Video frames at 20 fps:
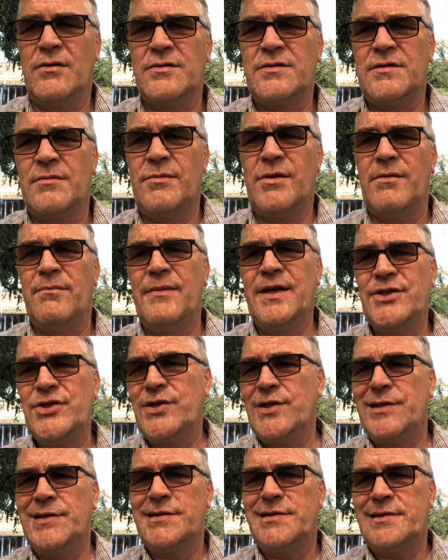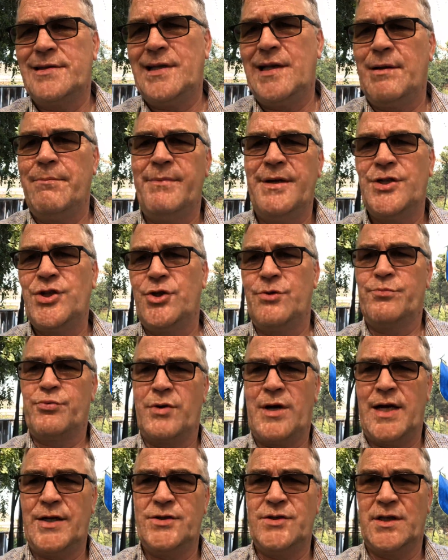some of the missions, did a mission
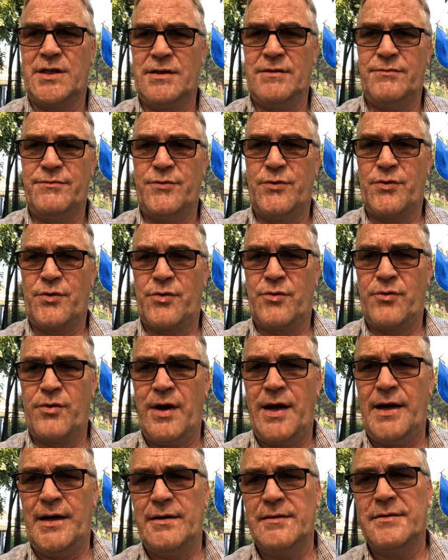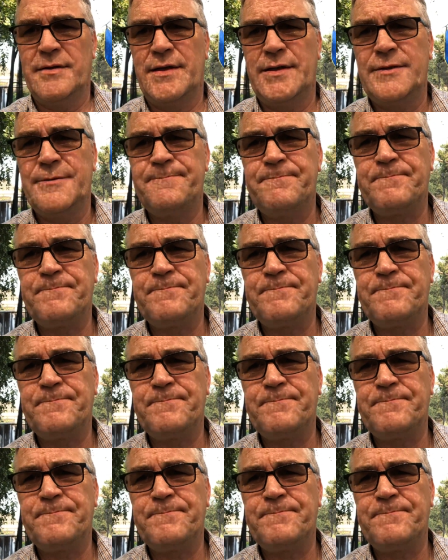project in 4th grade, right?